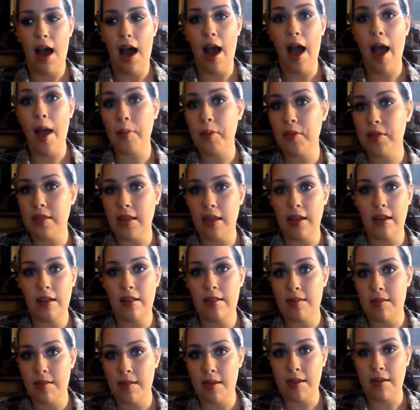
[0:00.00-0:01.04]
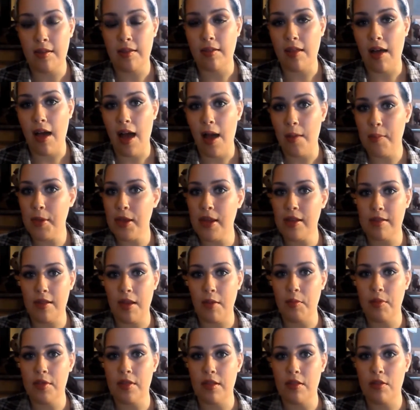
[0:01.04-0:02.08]
I was getting sick a lot because
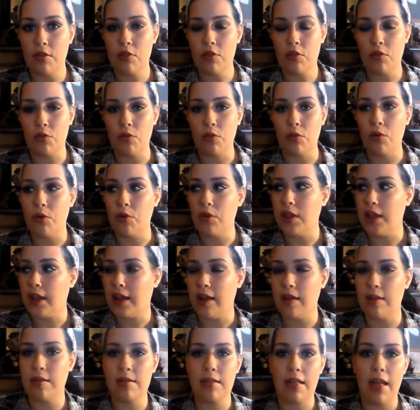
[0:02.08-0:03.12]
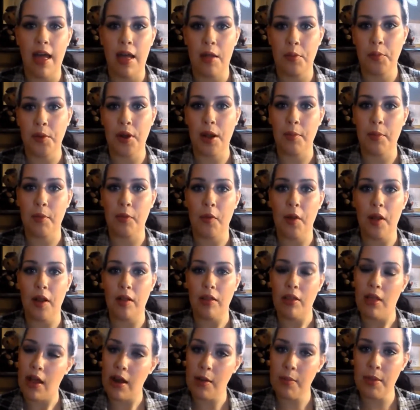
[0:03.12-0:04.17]
I was in school. Like I said, when I'm
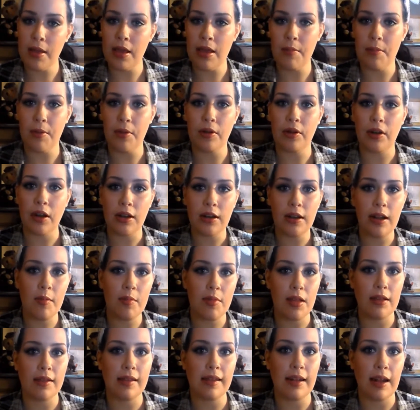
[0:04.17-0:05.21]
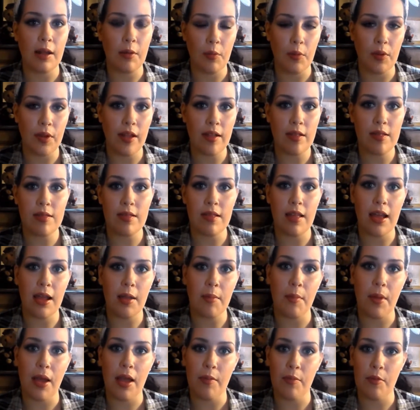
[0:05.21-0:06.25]
around a lot of people, 9 times out of 10, I will get
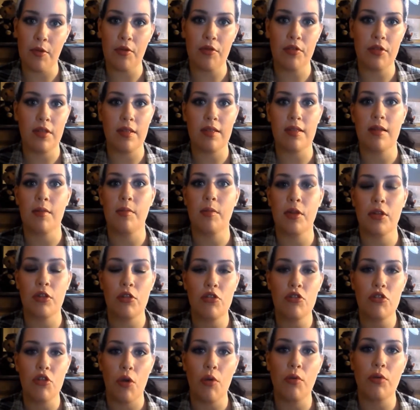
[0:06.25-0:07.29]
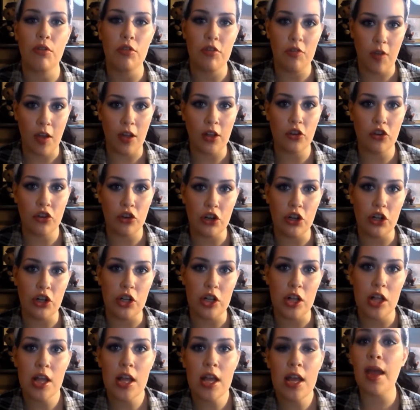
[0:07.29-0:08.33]
sick. My immune system is so dysfunctional.